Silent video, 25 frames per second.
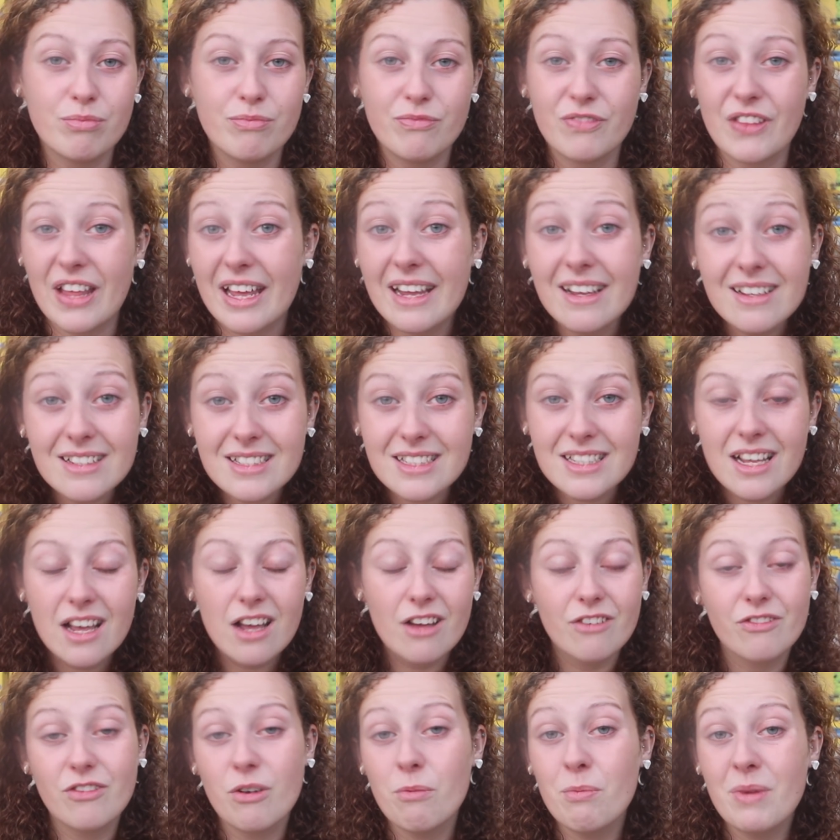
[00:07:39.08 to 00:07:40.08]
things.
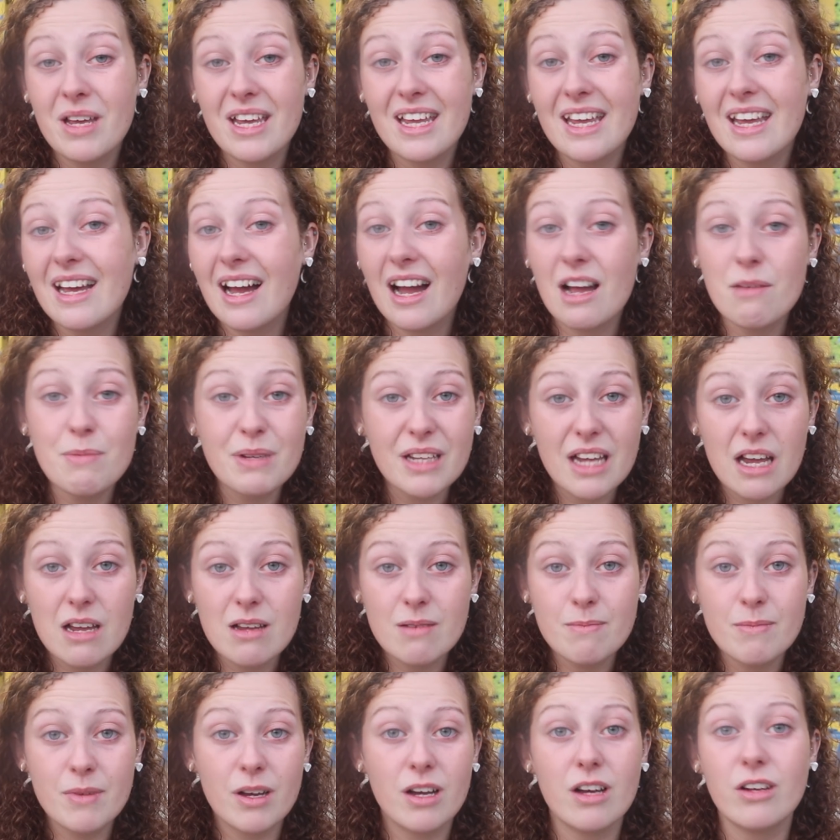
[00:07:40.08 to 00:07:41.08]
For me, I
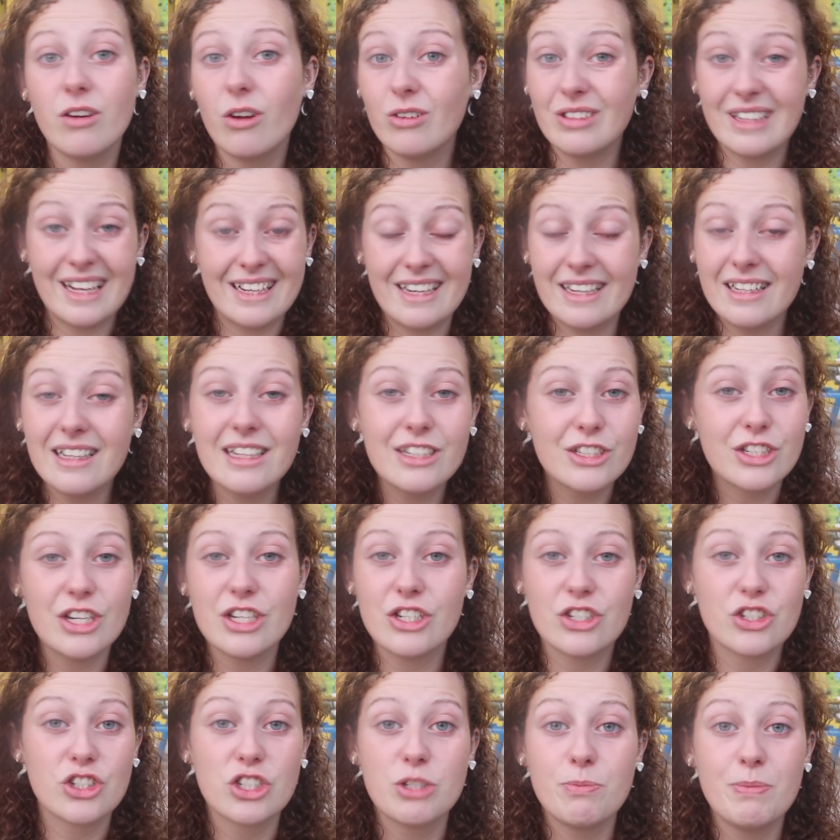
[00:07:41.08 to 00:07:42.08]
became an online English
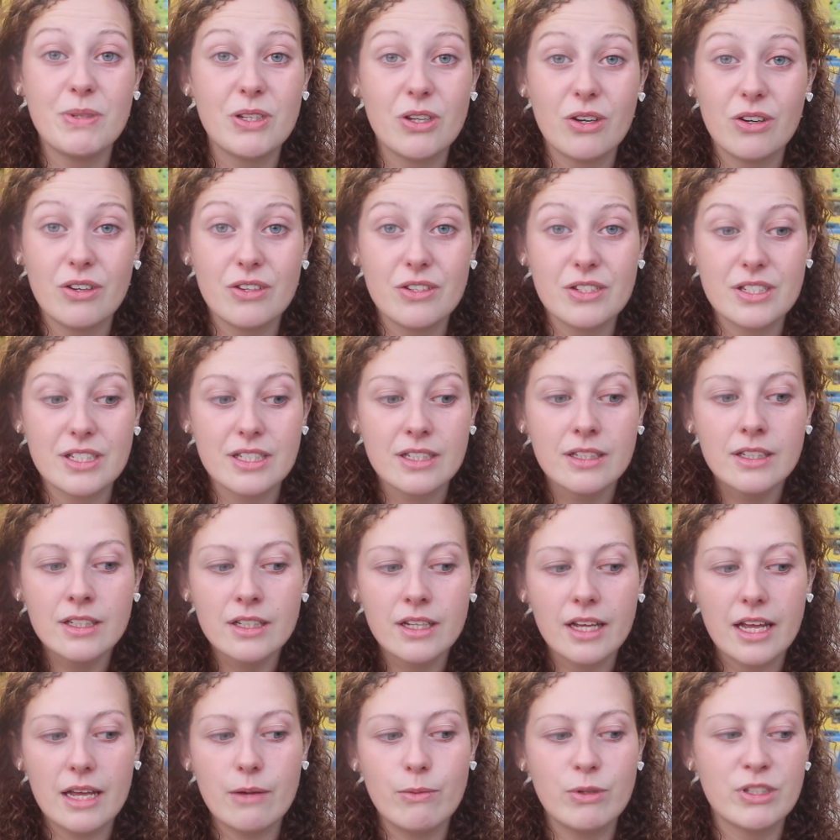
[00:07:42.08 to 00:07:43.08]
teacher just because
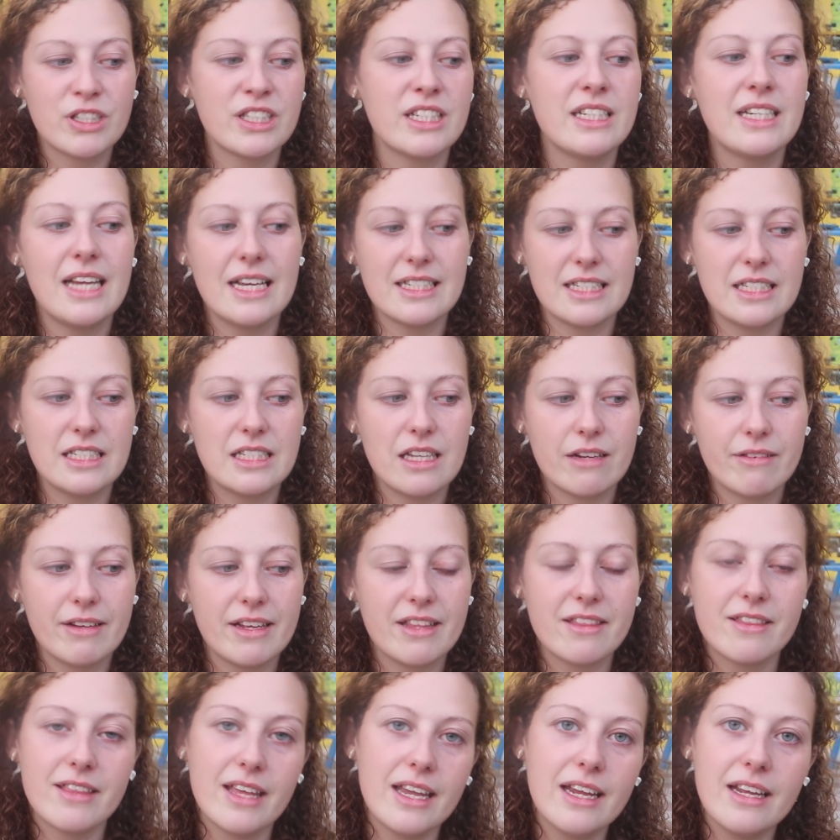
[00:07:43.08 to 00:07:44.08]
it was the necessary
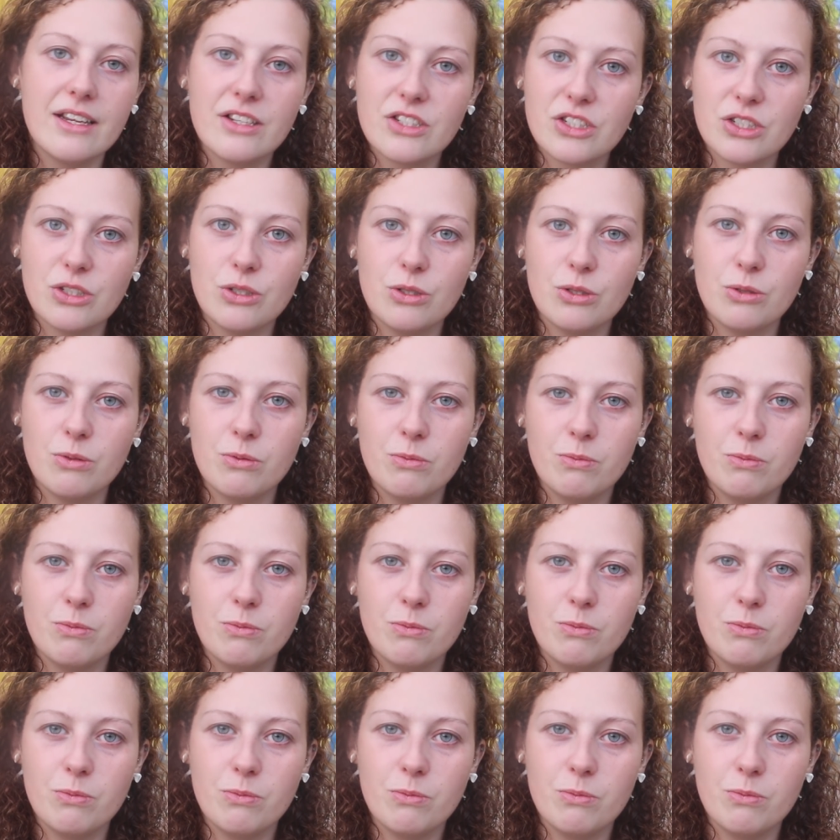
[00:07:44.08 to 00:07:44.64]
thing to